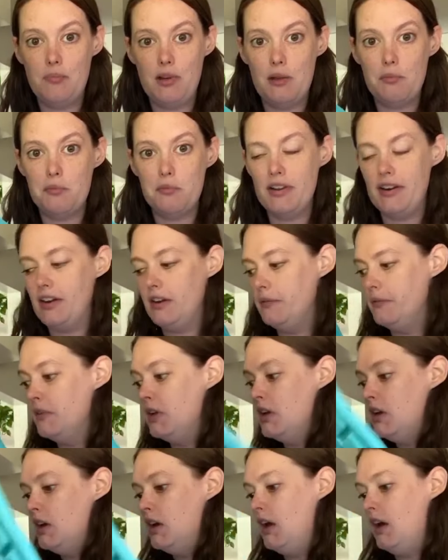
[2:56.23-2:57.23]
pop them right out.
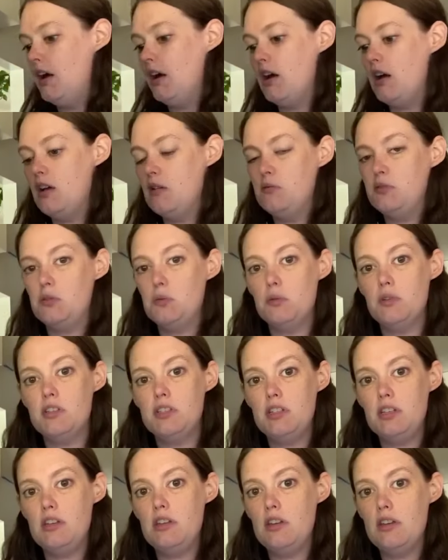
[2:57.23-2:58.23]
So we'll
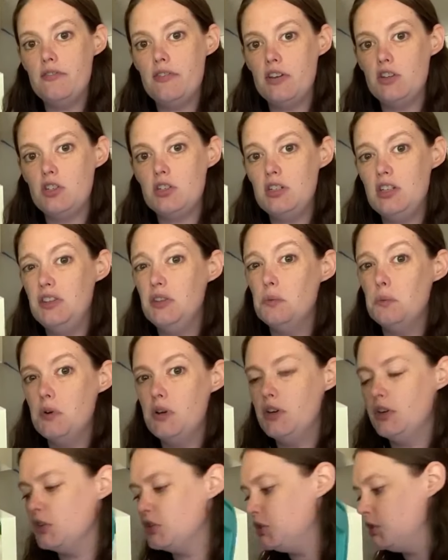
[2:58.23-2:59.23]
see if I just need the
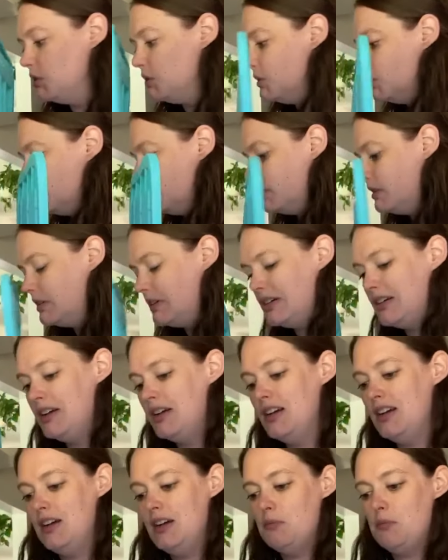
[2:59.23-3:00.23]
1 or 2.
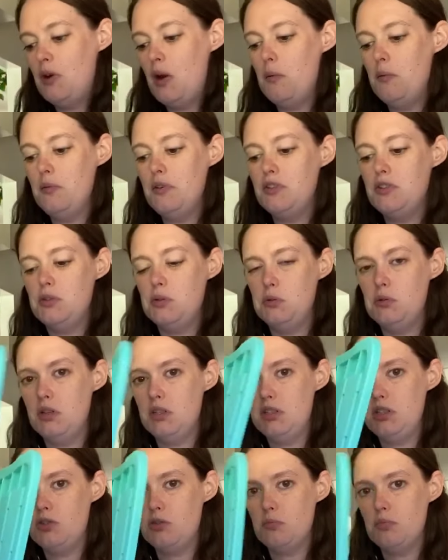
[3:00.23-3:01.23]
Probably 2 because these are